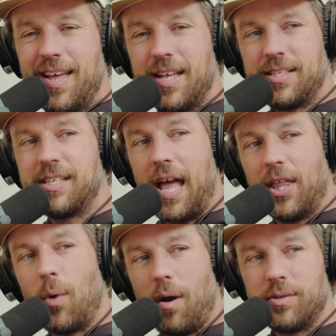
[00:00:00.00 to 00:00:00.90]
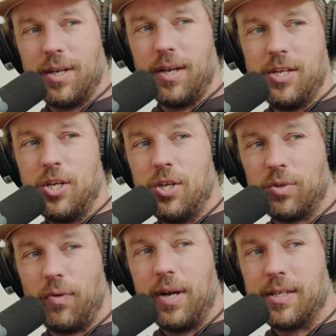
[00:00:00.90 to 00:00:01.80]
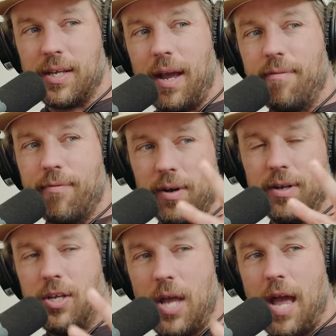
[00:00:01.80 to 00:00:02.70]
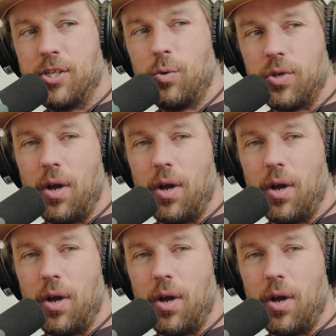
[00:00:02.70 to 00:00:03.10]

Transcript: Right. That's exactly where I was gonna. Yeah. It's funny is like I for as you were